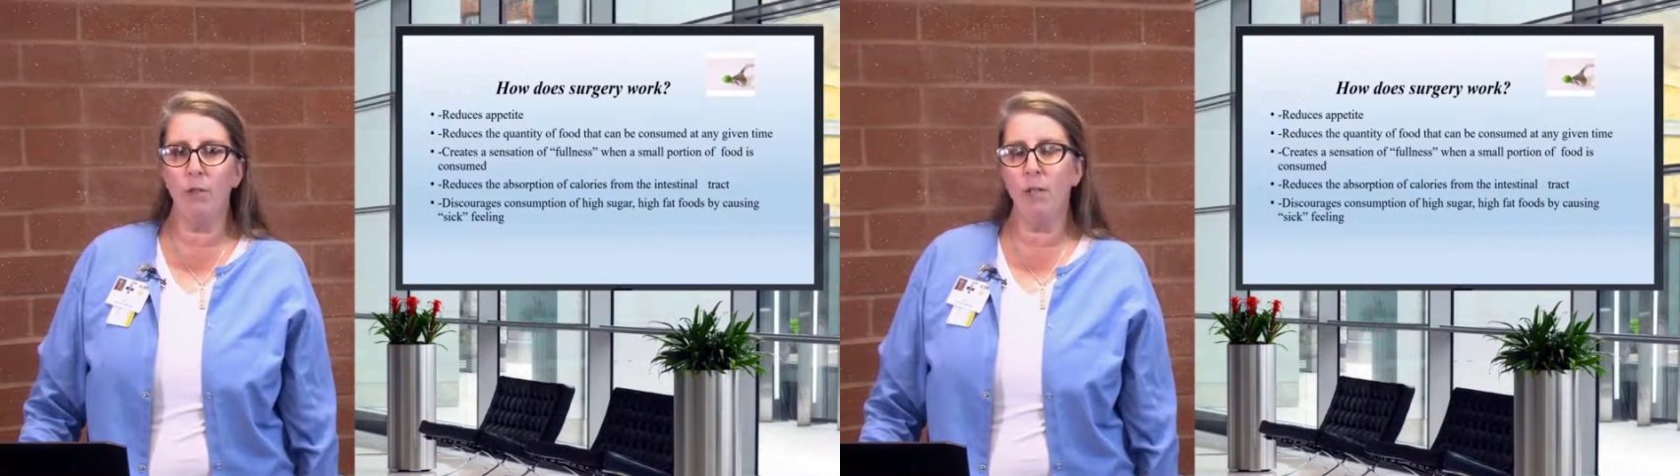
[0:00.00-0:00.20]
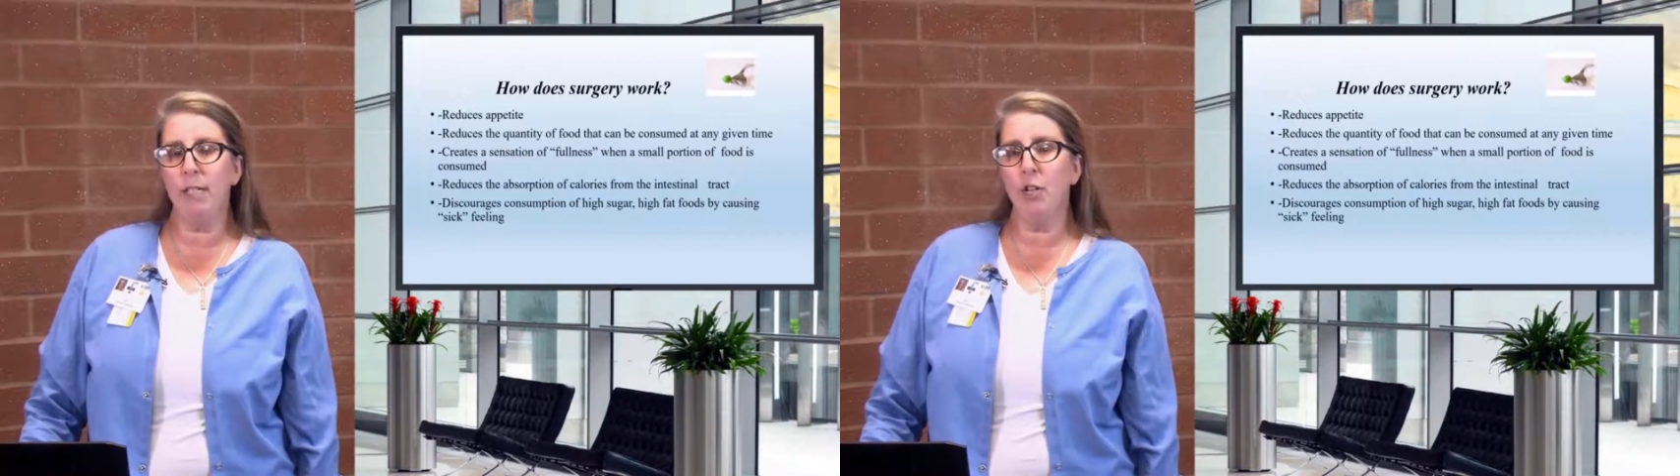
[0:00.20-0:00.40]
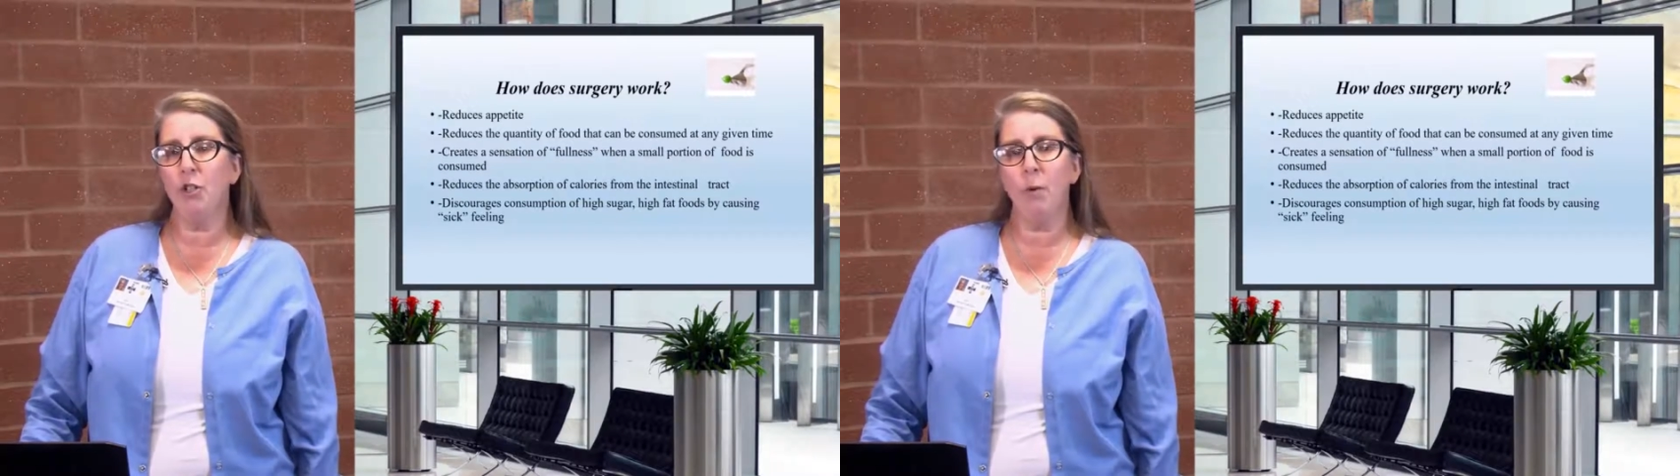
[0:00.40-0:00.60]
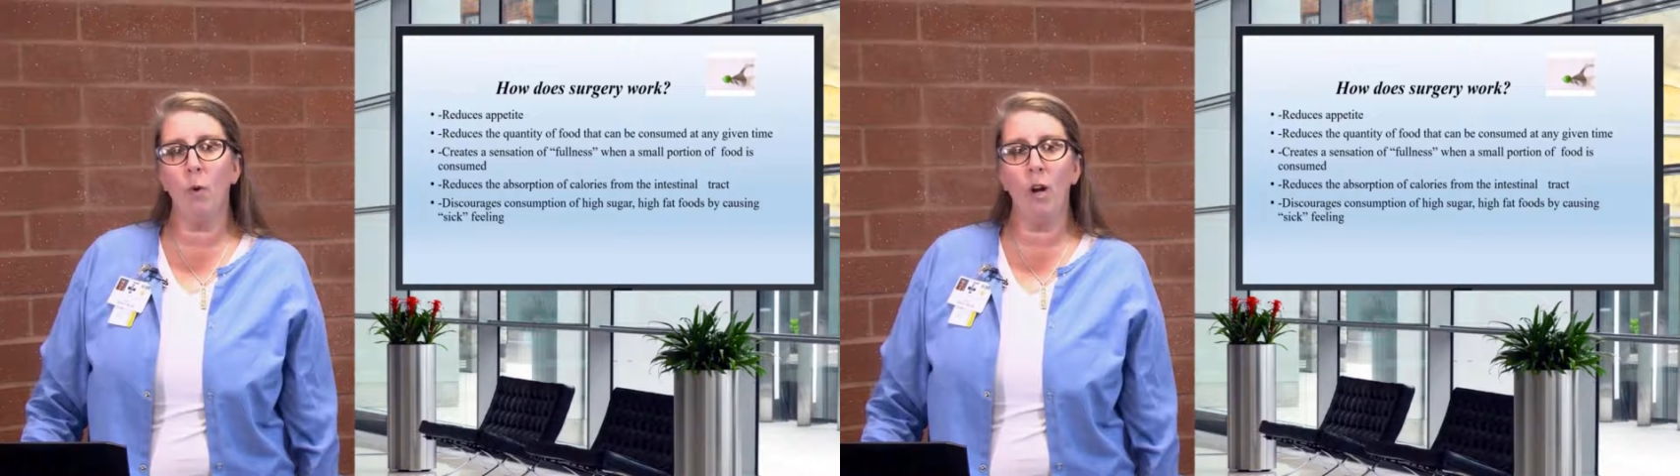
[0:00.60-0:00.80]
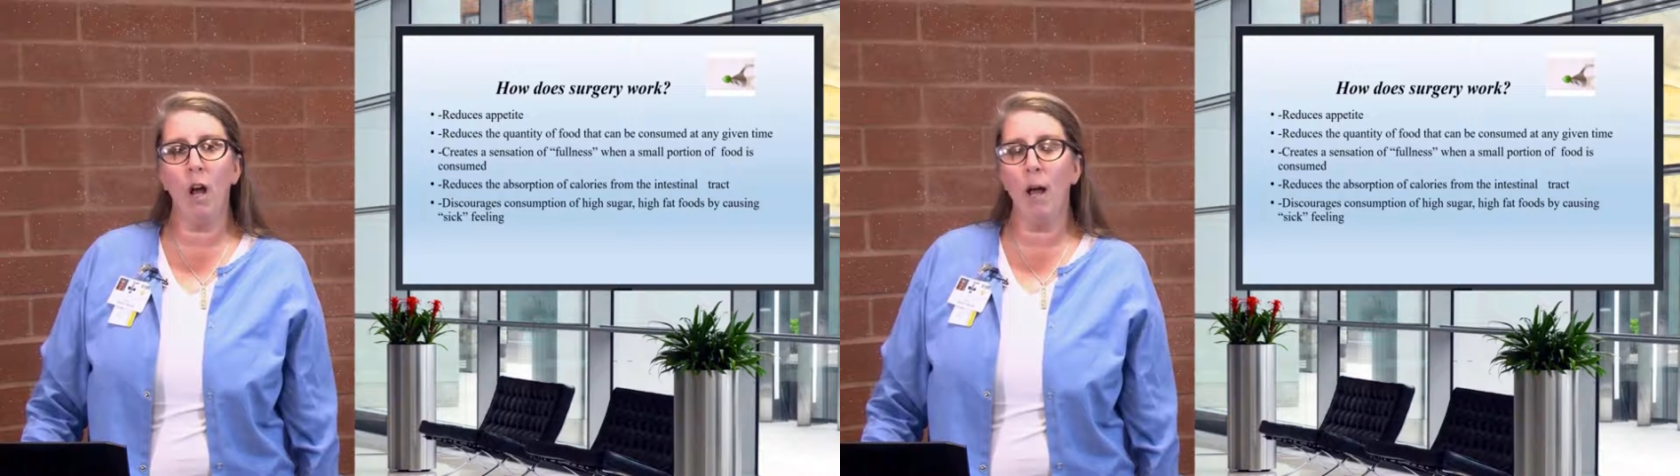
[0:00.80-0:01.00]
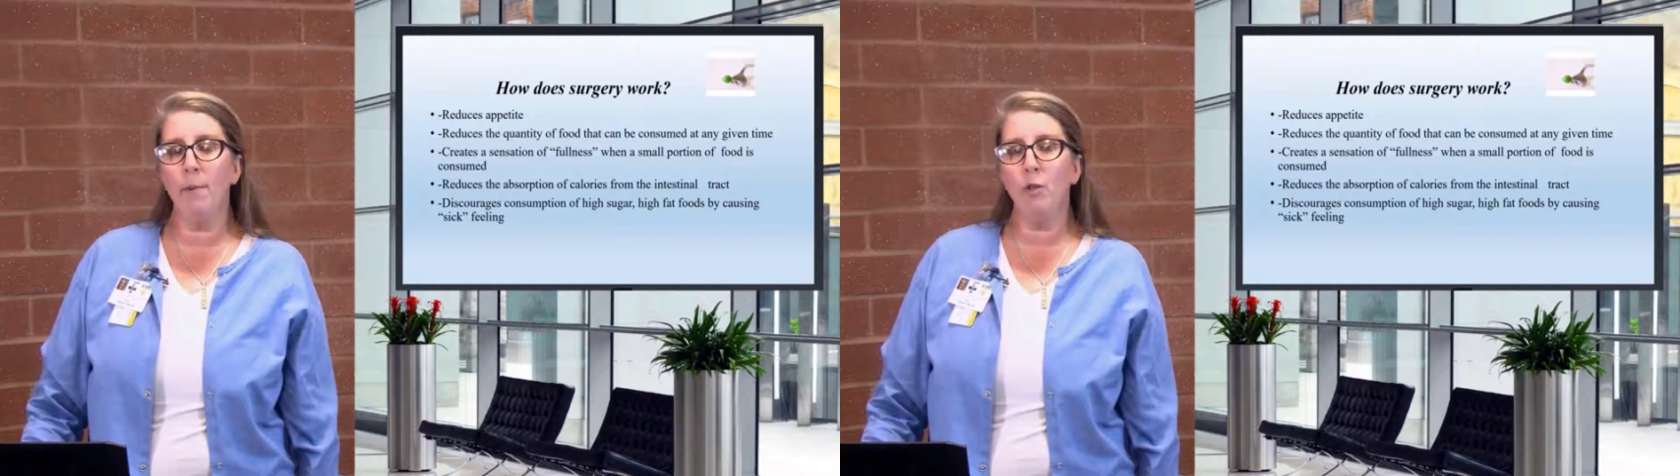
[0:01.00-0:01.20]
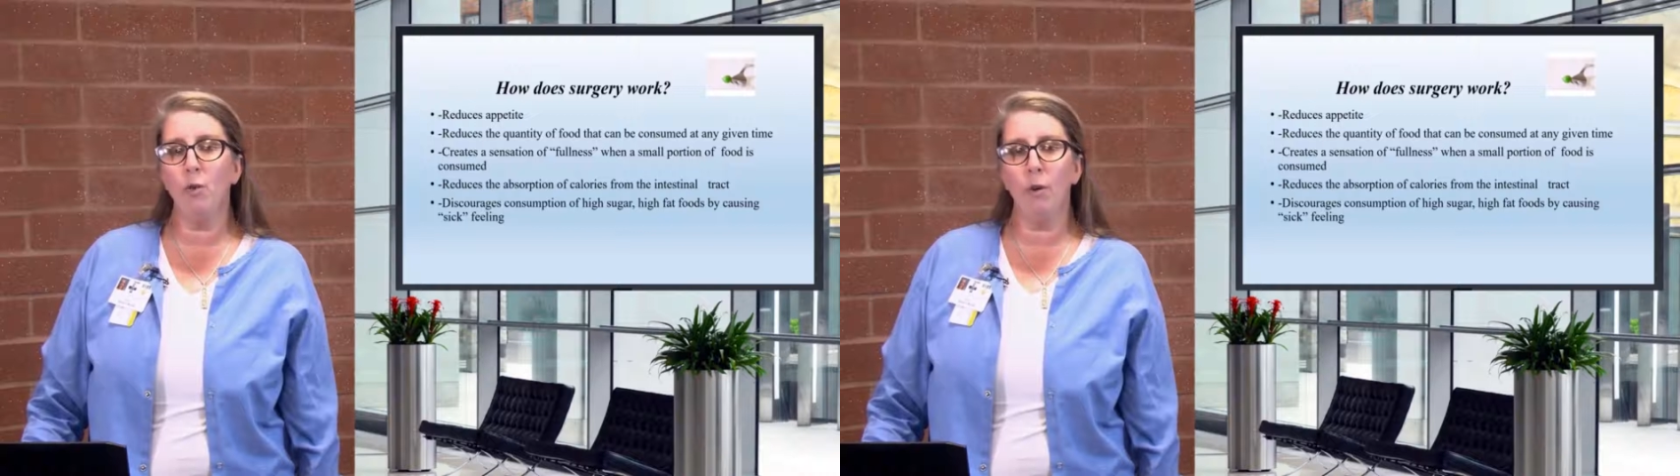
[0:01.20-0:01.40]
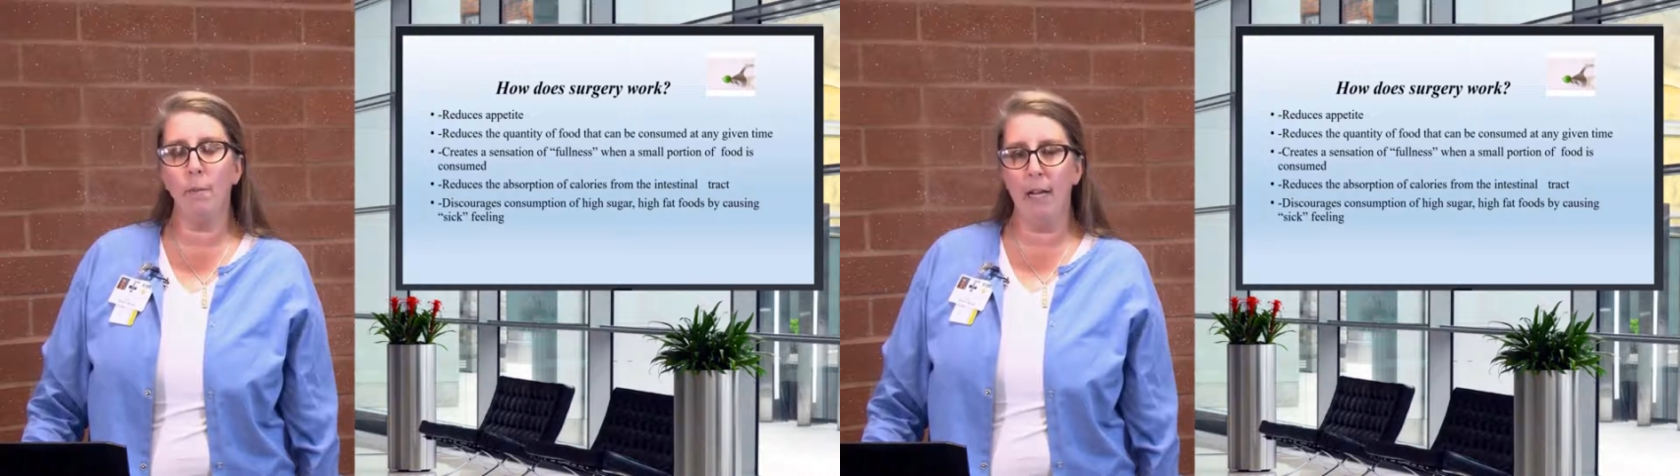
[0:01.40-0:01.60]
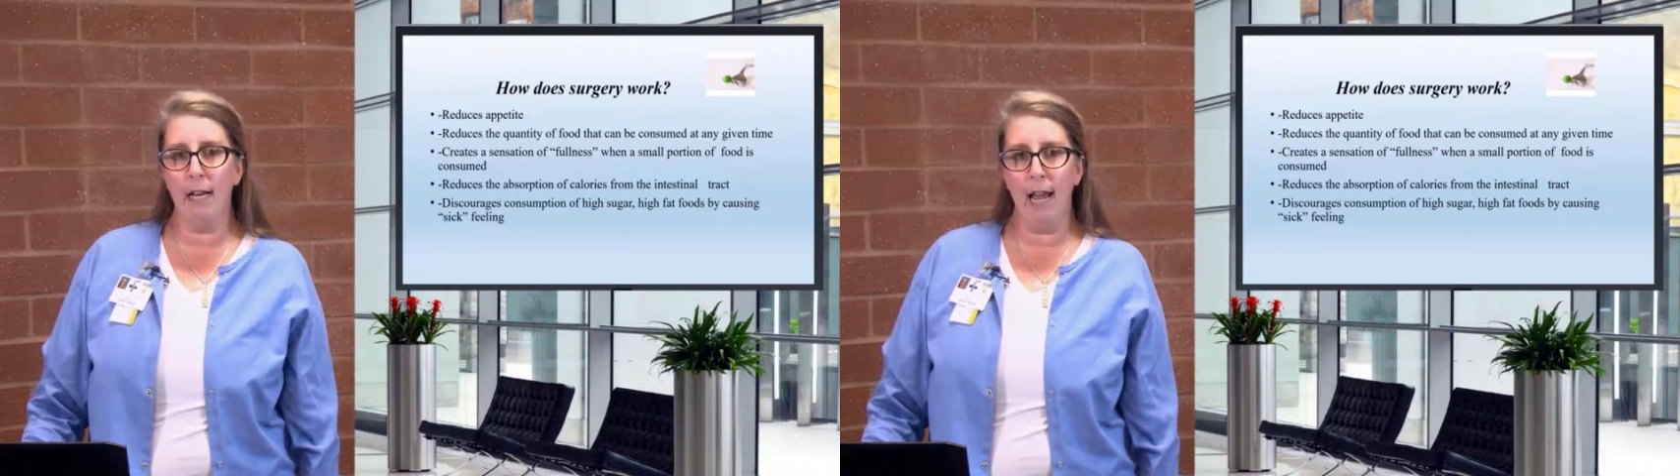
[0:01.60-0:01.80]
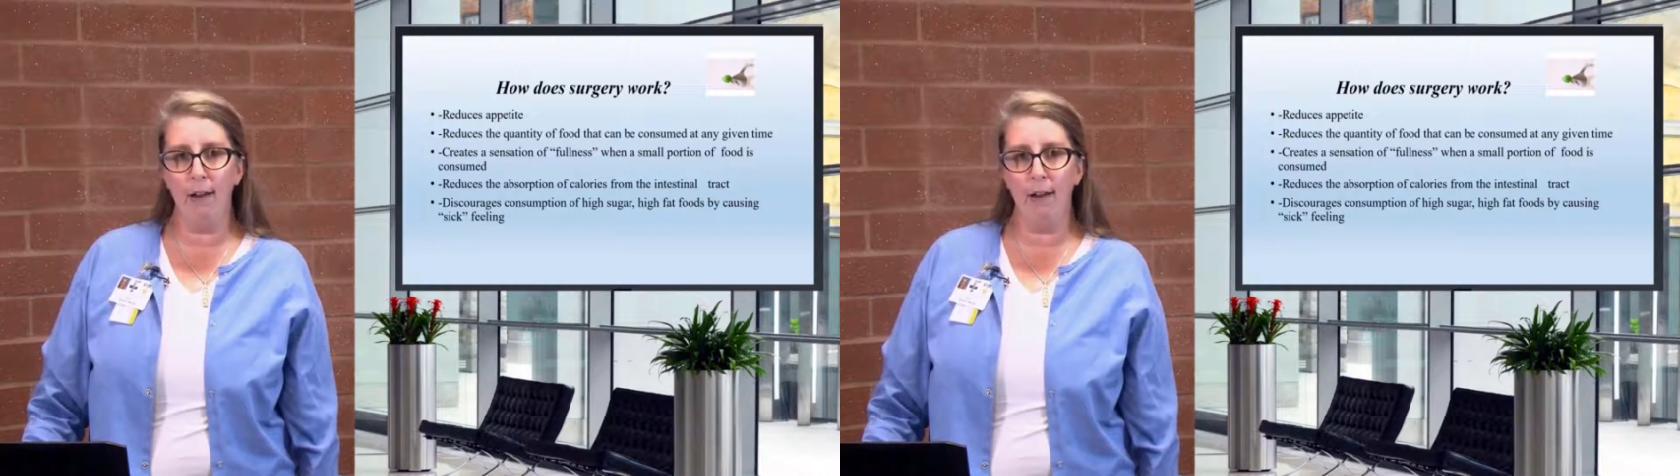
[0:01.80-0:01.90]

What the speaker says: So essentially, we're not absorbing